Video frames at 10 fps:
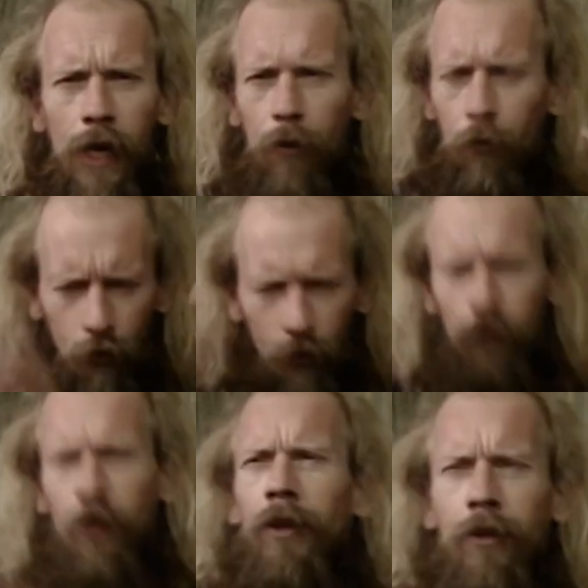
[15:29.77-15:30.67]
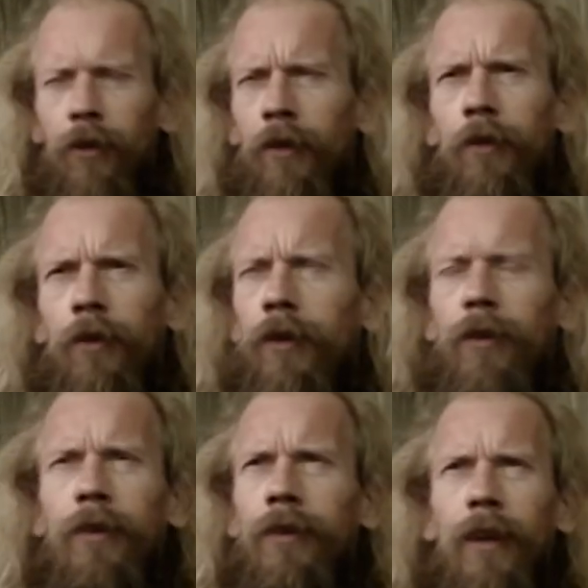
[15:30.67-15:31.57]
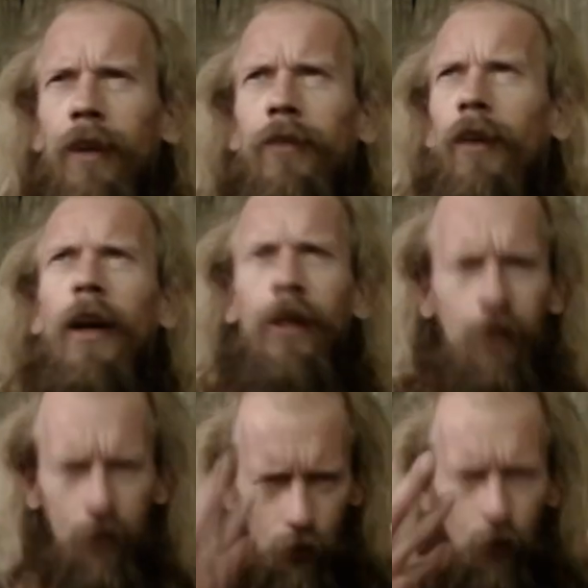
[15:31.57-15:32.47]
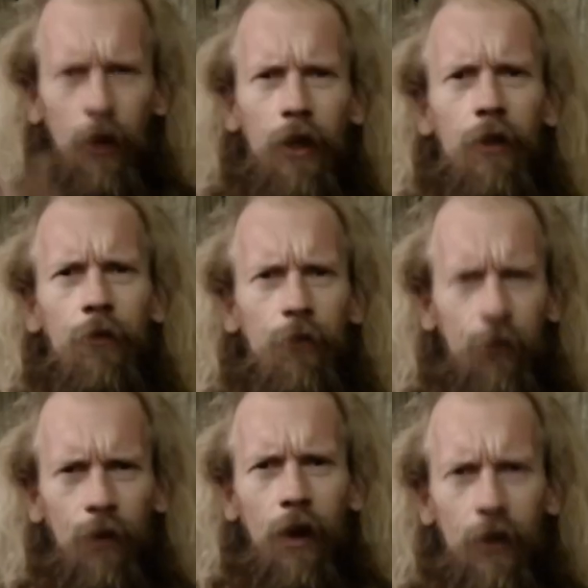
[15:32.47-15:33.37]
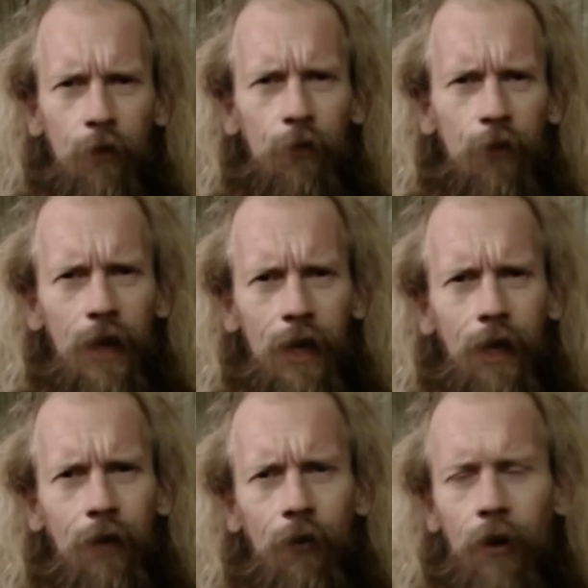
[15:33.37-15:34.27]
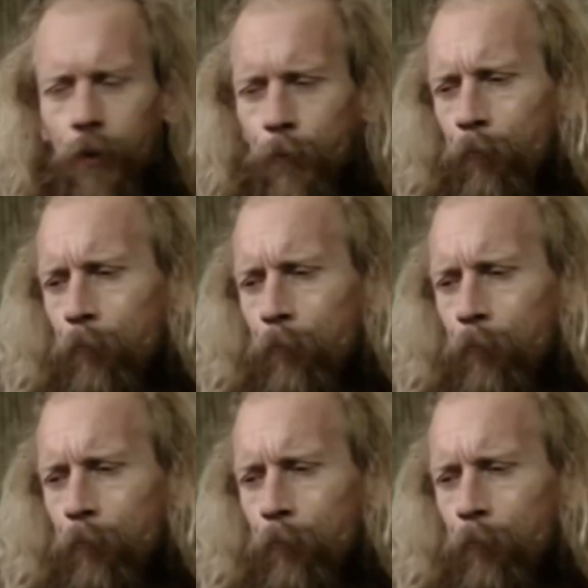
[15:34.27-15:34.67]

I was just that's I could you know I could I could feel it right